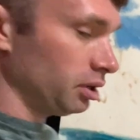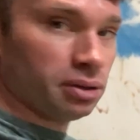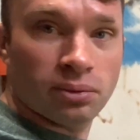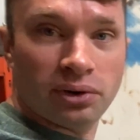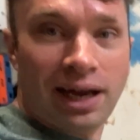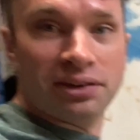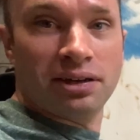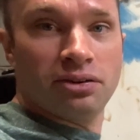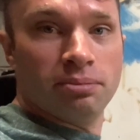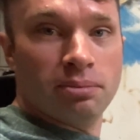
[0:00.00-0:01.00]
would add
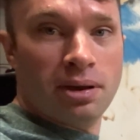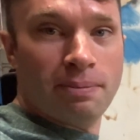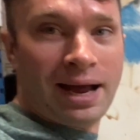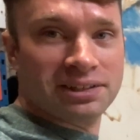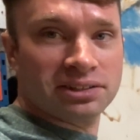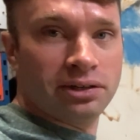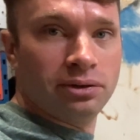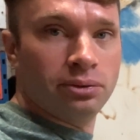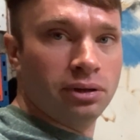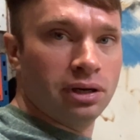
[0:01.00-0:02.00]
in some
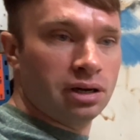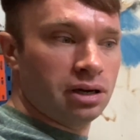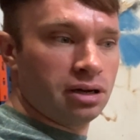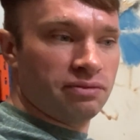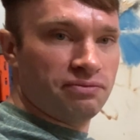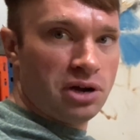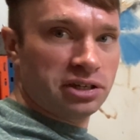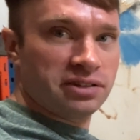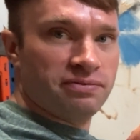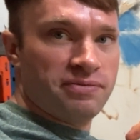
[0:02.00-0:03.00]
impasto,
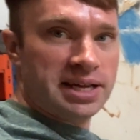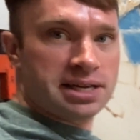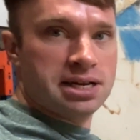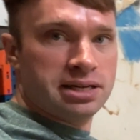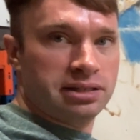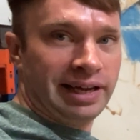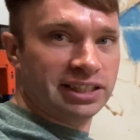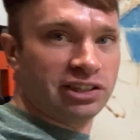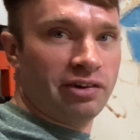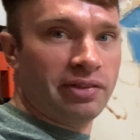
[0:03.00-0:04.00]
nice thick
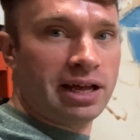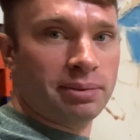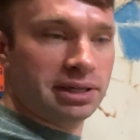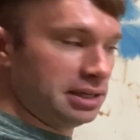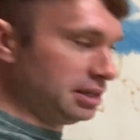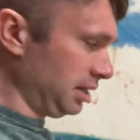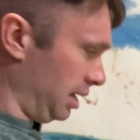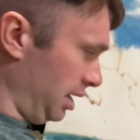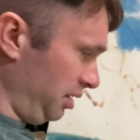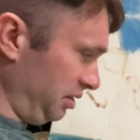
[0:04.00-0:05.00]
texture in there because
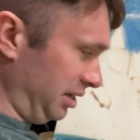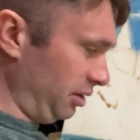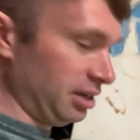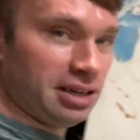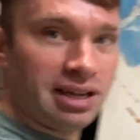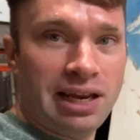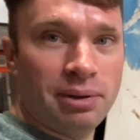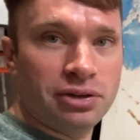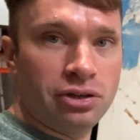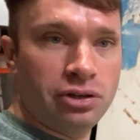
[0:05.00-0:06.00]
this is looking a little
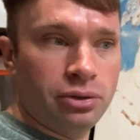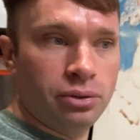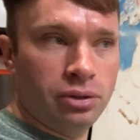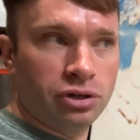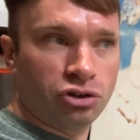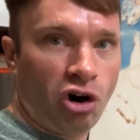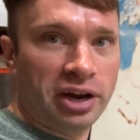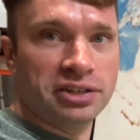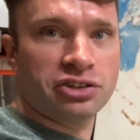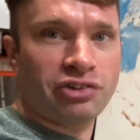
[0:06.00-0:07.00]
bit too dry
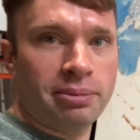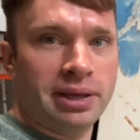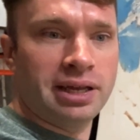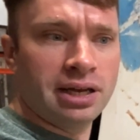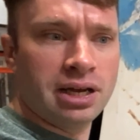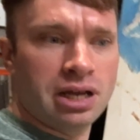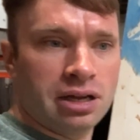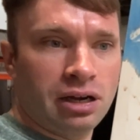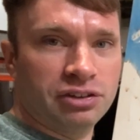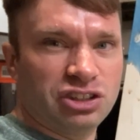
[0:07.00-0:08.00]
and scrapey.
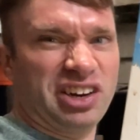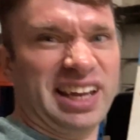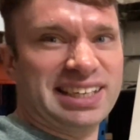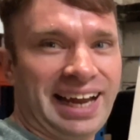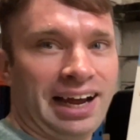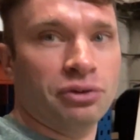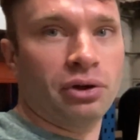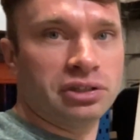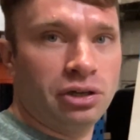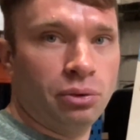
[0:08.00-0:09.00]
I was just trying to get it down so
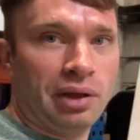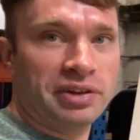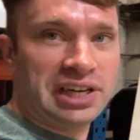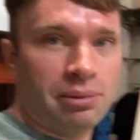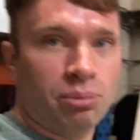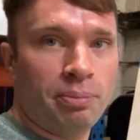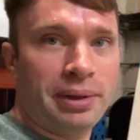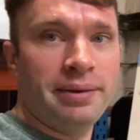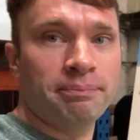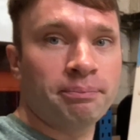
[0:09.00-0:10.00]
I knew where the shape would
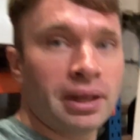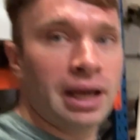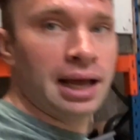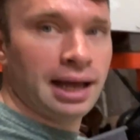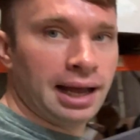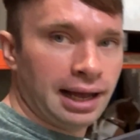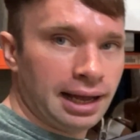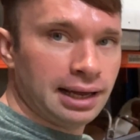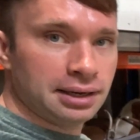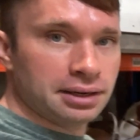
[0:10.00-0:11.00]
be.
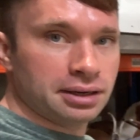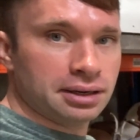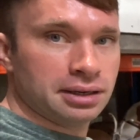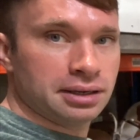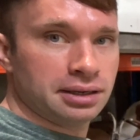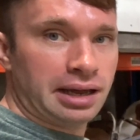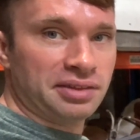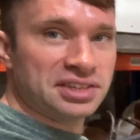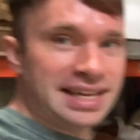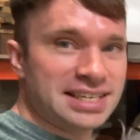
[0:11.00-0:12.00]
And yeah, this
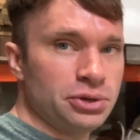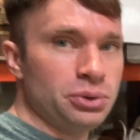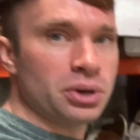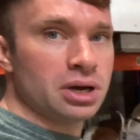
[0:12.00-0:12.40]
is day 2.